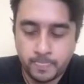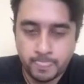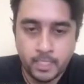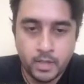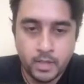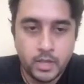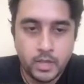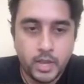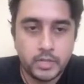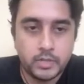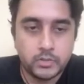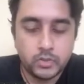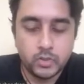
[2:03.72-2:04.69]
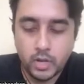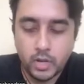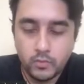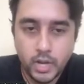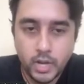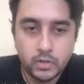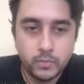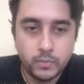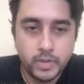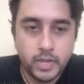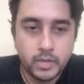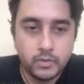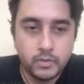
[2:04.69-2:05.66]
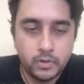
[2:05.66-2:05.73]
so I would like to begin,
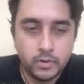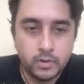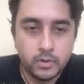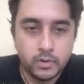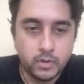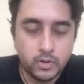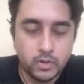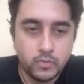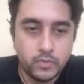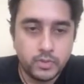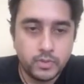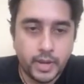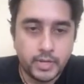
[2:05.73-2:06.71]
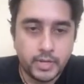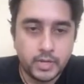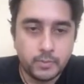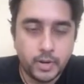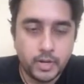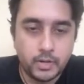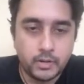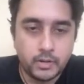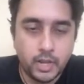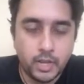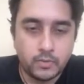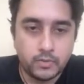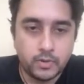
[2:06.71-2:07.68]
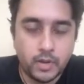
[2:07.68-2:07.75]
with end in mind, like with
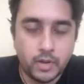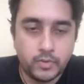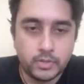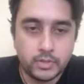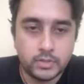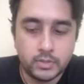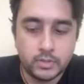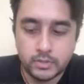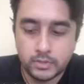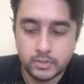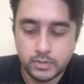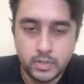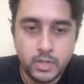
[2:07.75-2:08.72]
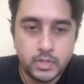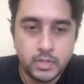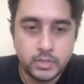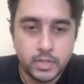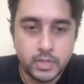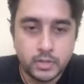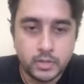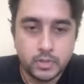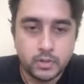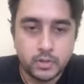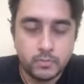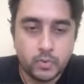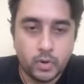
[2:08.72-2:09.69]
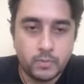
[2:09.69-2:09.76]
having set up the
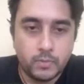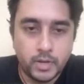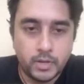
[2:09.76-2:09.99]
boilerplate.